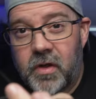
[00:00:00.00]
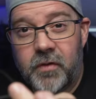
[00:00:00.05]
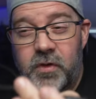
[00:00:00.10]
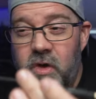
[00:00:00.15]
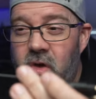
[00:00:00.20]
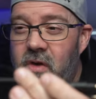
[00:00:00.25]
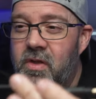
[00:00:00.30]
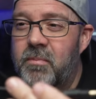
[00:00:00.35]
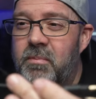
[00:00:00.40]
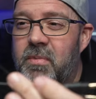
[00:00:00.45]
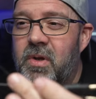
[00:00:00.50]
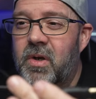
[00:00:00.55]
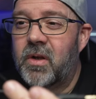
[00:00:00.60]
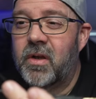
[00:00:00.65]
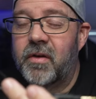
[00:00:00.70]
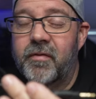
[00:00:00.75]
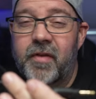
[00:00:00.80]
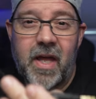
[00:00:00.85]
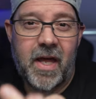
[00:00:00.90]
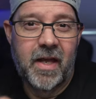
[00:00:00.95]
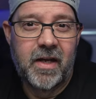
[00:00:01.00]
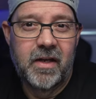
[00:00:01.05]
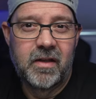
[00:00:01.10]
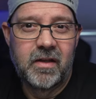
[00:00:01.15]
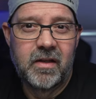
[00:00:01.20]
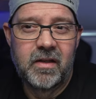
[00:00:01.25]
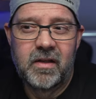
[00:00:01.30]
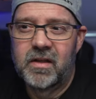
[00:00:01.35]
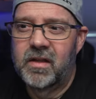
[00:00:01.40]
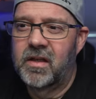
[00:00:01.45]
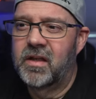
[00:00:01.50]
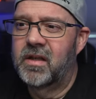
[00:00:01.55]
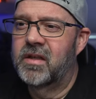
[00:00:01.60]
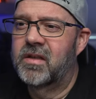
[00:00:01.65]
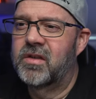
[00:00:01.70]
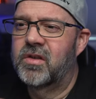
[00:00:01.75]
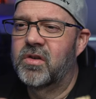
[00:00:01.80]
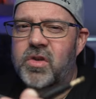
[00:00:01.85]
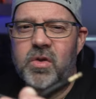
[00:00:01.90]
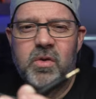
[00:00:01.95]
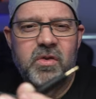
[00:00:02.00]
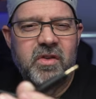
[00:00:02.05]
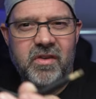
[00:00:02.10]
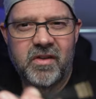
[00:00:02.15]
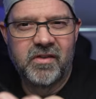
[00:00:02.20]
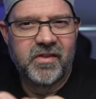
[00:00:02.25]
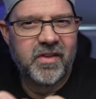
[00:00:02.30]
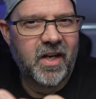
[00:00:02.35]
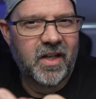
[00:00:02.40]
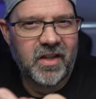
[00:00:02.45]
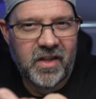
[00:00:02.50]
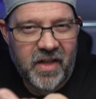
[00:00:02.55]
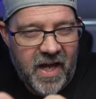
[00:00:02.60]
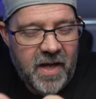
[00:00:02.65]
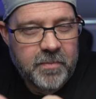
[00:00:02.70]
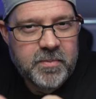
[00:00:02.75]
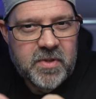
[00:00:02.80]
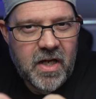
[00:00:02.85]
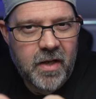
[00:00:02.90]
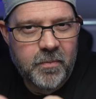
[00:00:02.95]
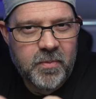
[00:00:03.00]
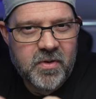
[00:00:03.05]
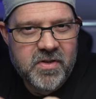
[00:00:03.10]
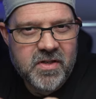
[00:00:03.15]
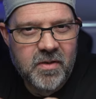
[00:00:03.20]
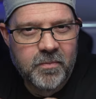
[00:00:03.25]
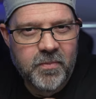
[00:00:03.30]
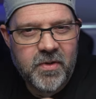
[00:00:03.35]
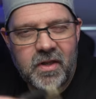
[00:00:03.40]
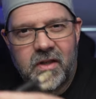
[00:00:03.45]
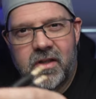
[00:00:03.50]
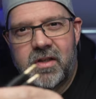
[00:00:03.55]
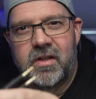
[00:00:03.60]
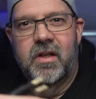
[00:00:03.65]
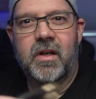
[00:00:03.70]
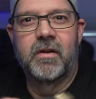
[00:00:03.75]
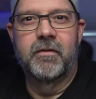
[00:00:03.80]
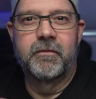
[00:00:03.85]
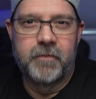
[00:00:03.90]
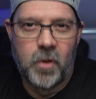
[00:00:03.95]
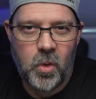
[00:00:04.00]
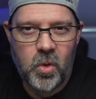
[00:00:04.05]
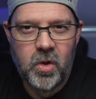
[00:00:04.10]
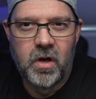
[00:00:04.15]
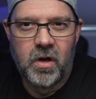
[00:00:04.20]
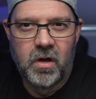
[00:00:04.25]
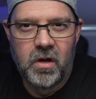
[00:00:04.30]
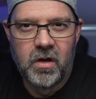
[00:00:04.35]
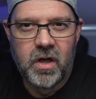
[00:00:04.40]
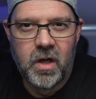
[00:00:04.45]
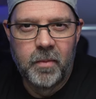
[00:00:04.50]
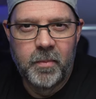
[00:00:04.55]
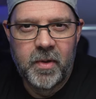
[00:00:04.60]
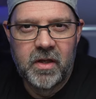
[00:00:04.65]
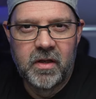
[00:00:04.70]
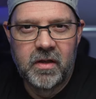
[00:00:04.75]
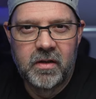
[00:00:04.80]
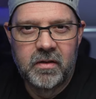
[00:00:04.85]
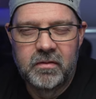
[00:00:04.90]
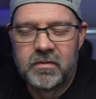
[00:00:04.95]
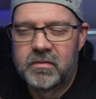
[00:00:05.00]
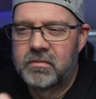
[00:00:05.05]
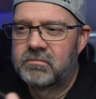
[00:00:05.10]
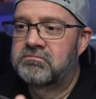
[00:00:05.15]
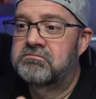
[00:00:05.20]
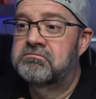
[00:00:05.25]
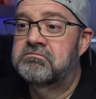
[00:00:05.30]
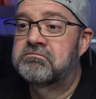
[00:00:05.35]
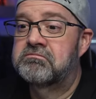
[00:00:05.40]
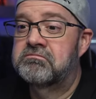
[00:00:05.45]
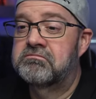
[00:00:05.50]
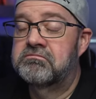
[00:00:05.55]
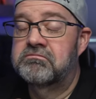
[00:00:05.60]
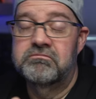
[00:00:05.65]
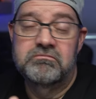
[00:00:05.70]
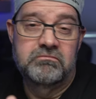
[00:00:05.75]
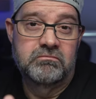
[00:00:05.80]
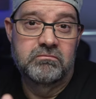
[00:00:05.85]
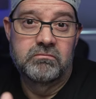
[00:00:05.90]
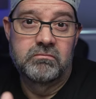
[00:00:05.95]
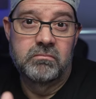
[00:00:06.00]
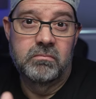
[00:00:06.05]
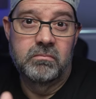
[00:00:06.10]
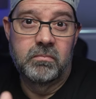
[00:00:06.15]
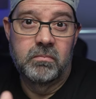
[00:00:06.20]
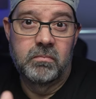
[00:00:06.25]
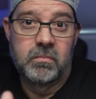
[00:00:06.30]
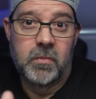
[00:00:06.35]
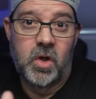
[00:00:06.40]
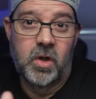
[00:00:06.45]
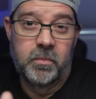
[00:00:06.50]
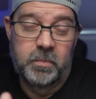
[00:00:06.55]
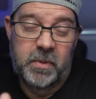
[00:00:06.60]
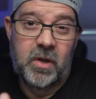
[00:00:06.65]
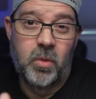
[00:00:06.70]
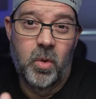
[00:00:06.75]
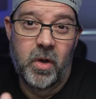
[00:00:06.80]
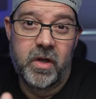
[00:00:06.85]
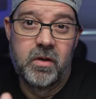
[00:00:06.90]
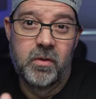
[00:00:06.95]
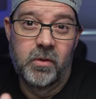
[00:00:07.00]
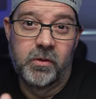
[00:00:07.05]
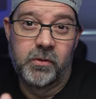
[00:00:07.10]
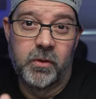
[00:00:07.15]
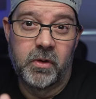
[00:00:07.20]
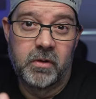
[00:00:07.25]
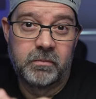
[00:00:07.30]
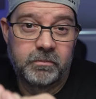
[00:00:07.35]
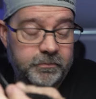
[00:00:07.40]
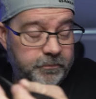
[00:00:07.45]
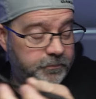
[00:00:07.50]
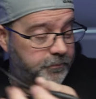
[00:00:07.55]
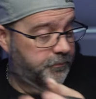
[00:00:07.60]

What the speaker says: If you're in the middle of editing and you're using this on a laptop or something and you get a phone call coming in, could be quite useful.